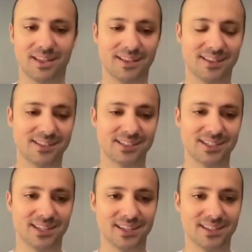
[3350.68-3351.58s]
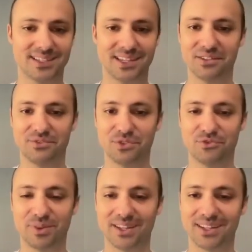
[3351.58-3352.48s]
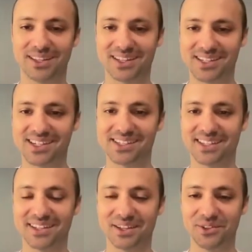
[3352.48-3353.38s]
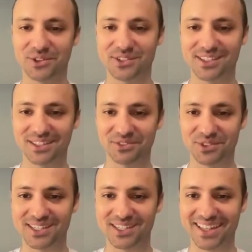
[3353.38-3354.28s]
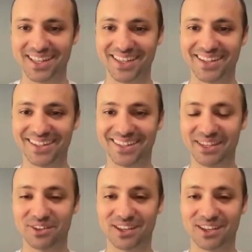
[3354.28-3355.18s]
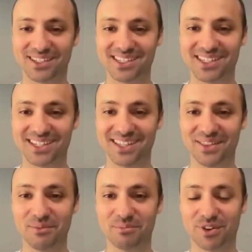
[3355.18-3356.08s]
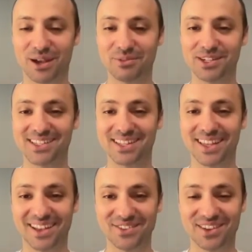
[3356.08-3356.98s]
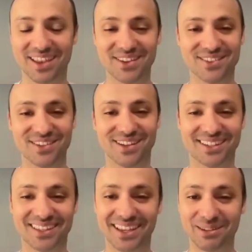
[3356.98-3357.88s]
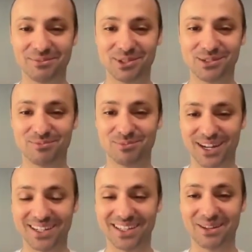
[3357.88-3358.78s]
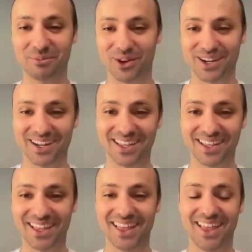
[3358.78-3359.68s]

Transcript: And Dave, you've been consistent in your delivery today and giving us the promised education on cannabis branding and marketing.